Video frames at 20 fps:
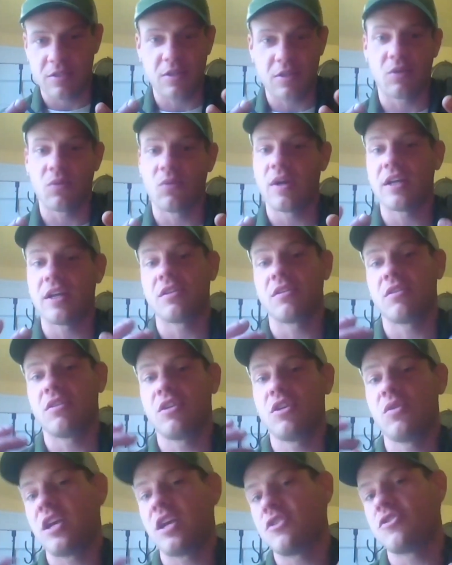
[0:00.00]
So when
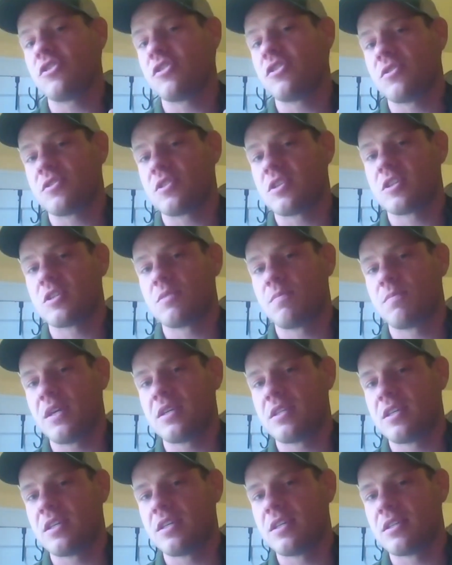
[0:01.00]
you introduce a
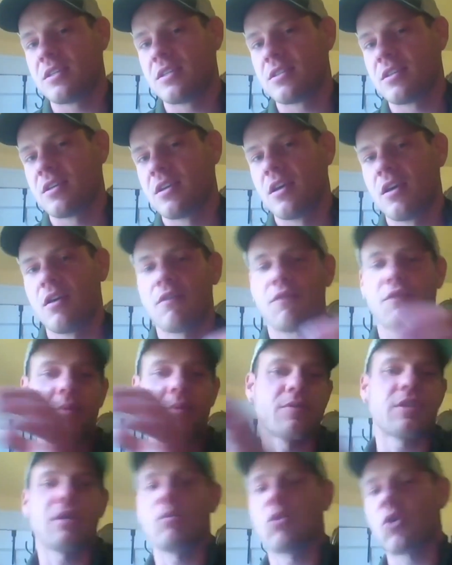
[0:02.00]
species from
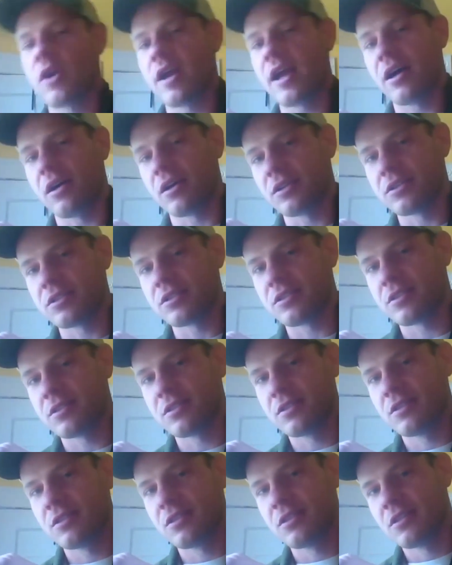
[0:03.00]
somewhere else
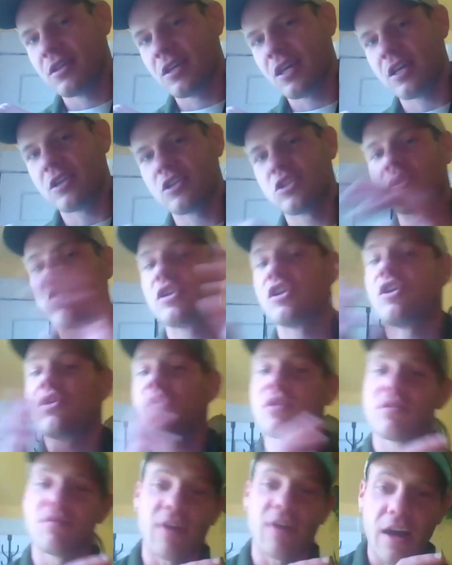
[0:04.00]
into a new
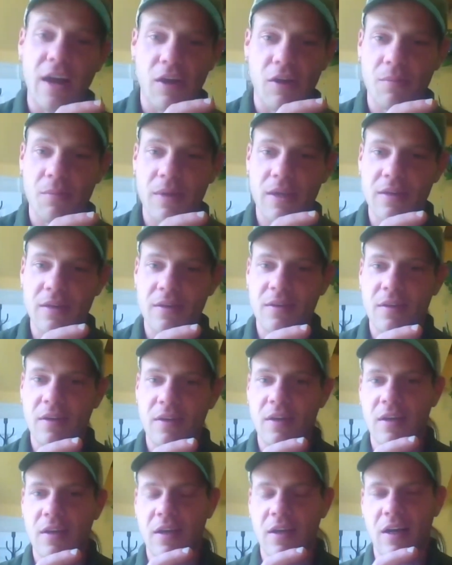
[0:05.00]
environment,
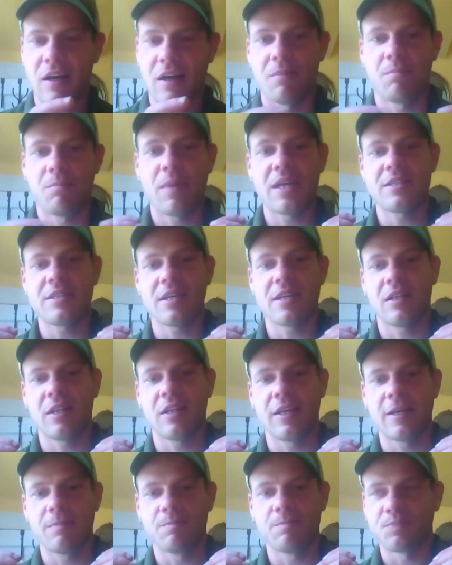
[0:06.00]

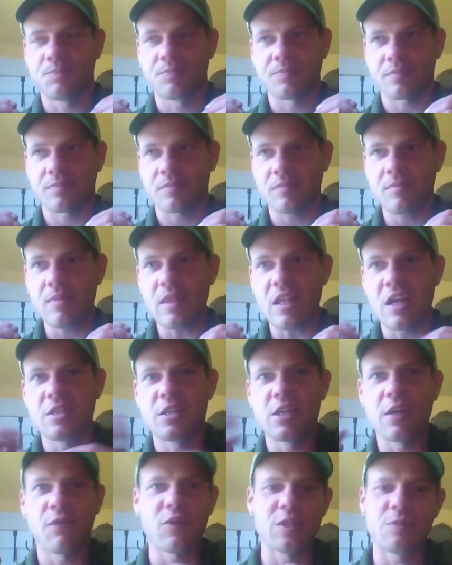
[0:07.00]
basically
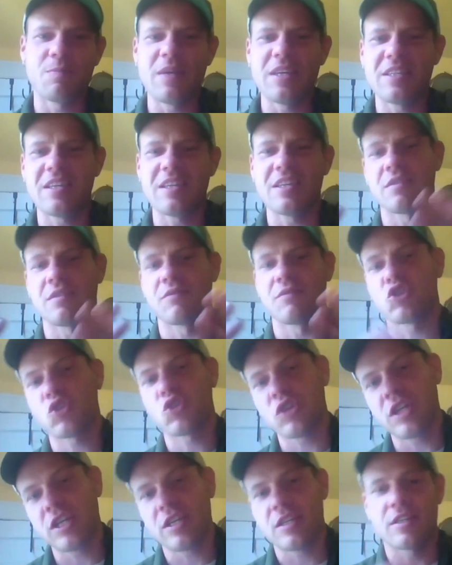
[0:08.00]
different species of
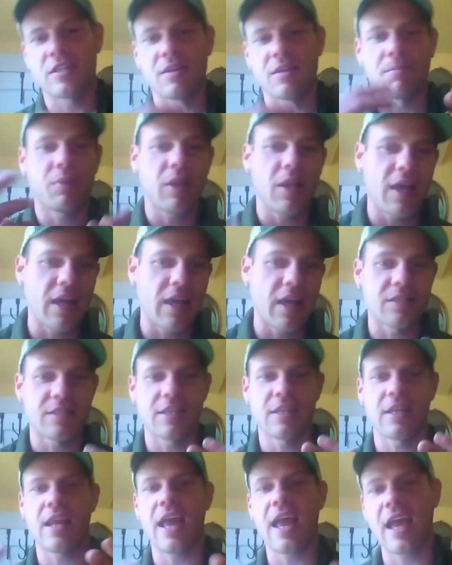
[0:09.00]
trees and plants
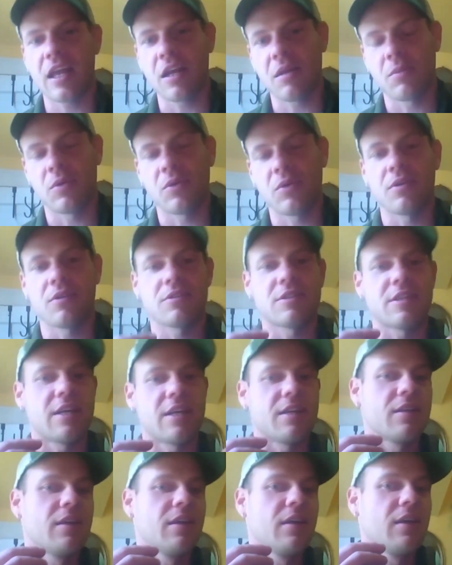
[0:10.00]
and animals
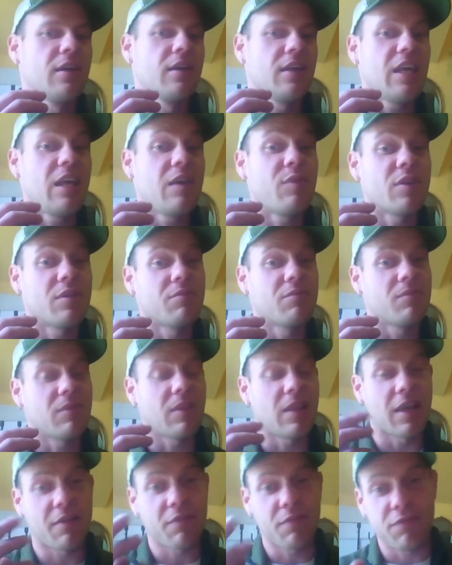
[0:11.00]
and even
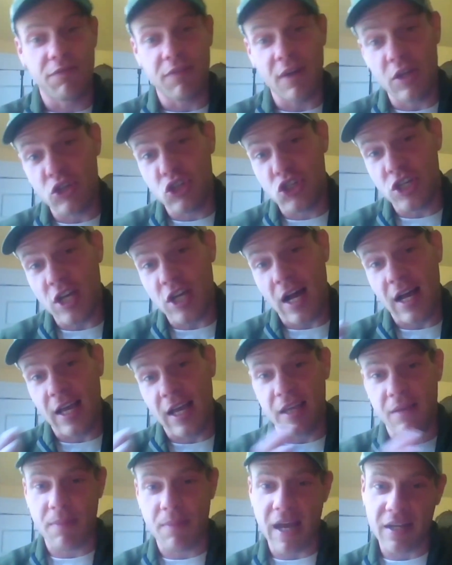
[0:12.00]
like fungi
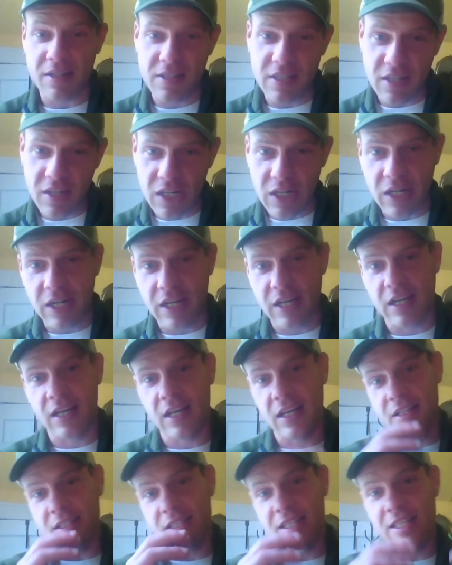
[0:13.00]
and
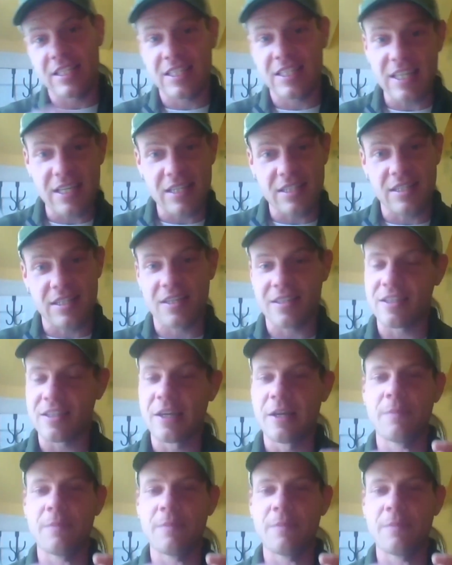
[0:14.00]
bacteria and diseases,